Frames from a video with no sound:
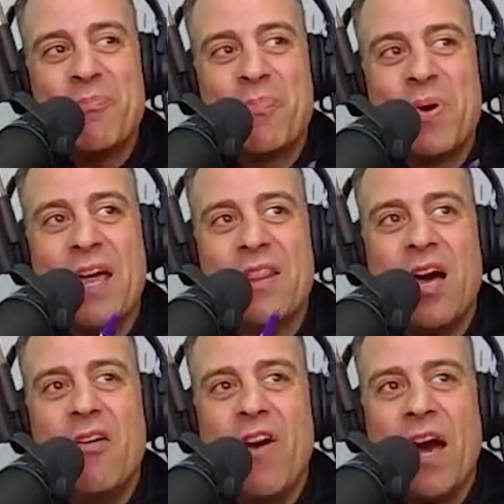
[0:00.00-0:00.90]
But I
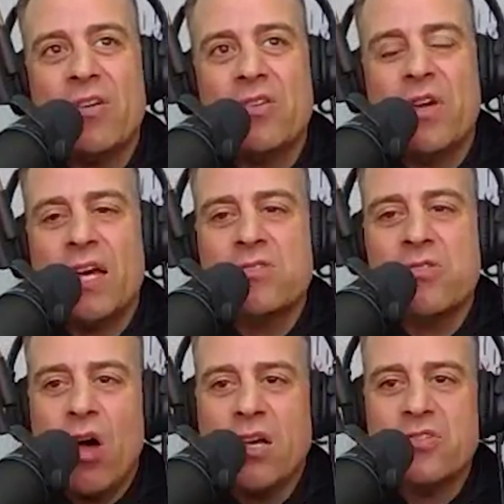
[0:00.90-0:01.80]
love how you guys
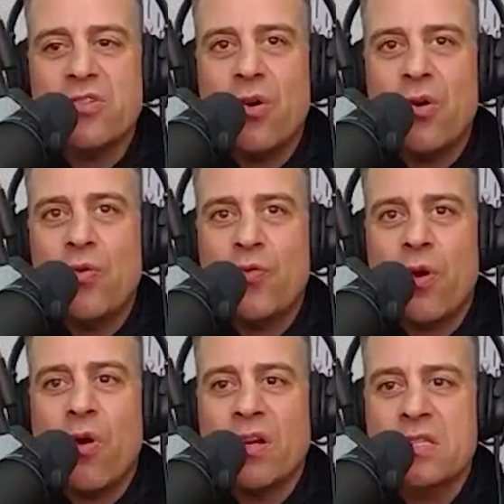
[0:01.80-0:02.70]
also, for
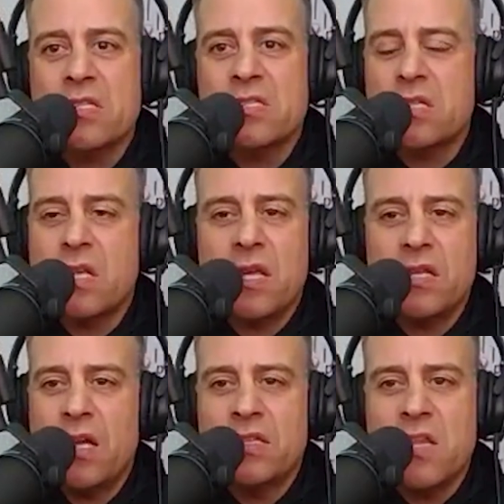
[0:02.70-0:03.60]
our audience listening that
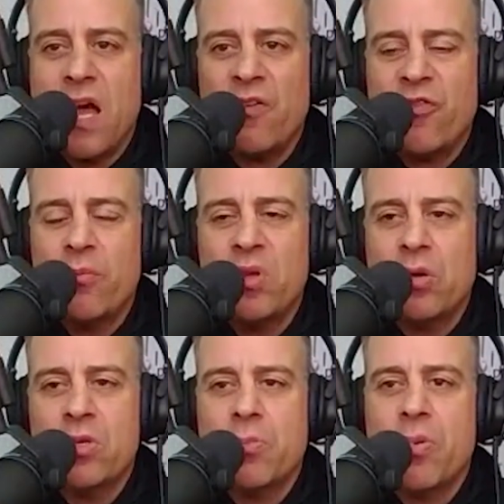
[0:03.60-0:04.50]
is not
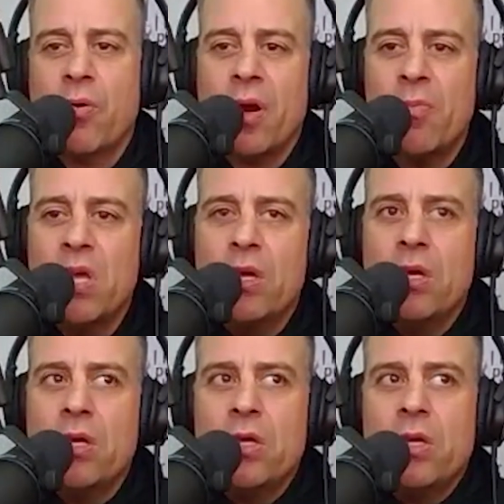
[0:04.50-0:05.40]
familiar with the program,
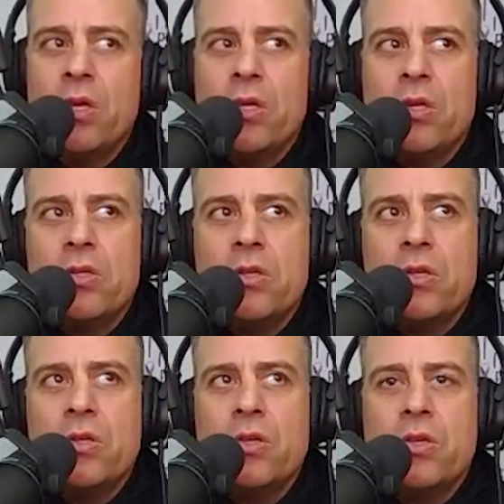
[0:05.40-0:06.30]

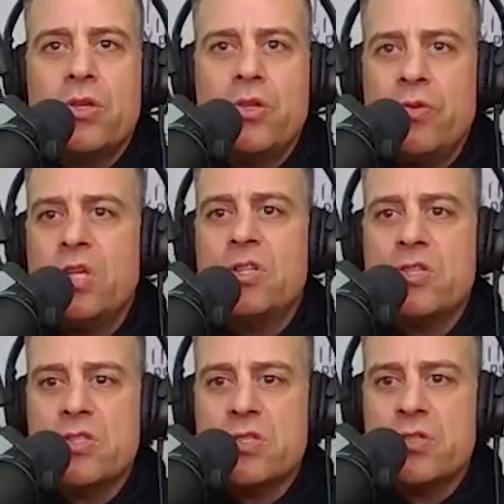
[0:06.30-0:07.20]
you can
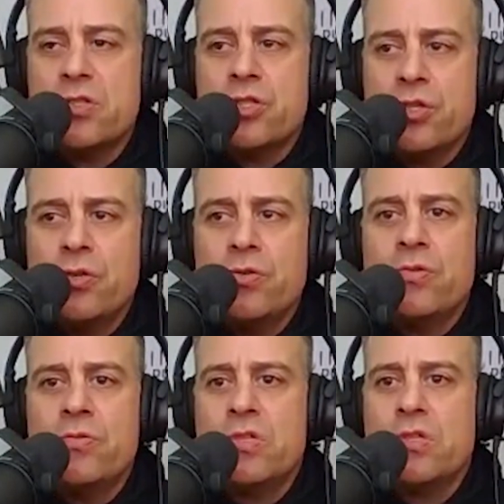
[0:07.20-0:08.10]

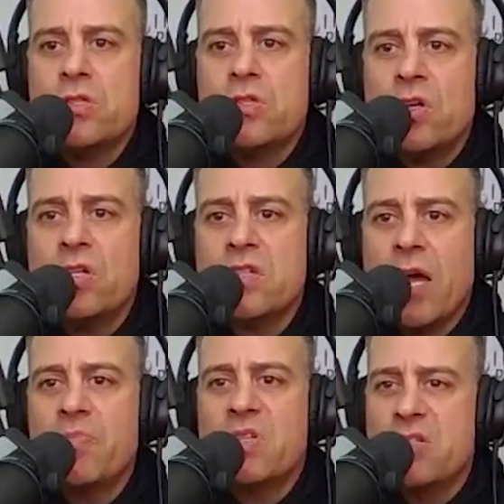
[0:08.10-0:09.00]
choose certain
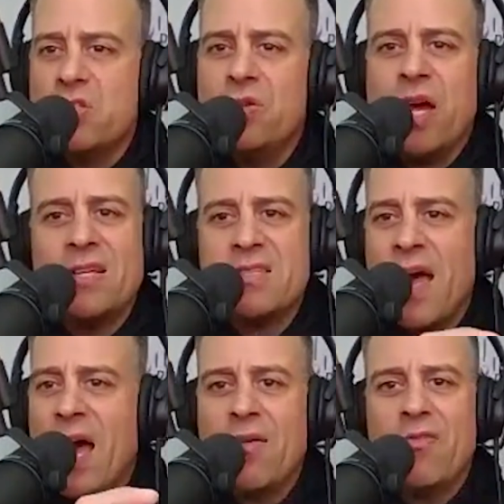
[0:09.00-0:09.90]
types because you guys
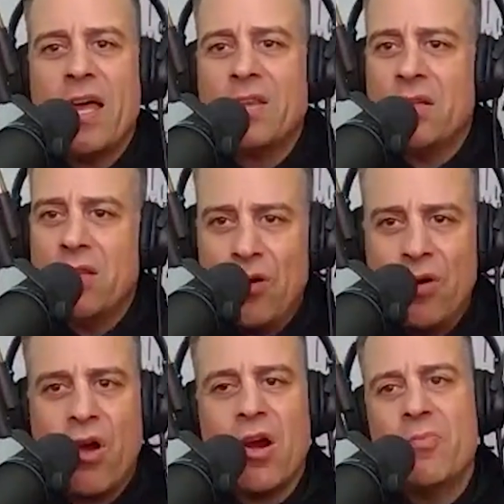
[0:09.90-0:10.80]
have like the low
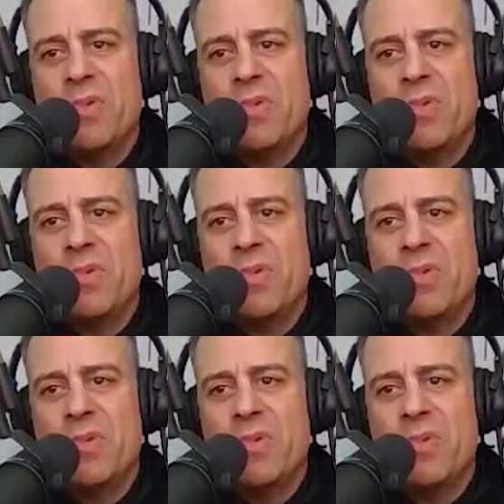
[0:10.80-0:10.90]
carb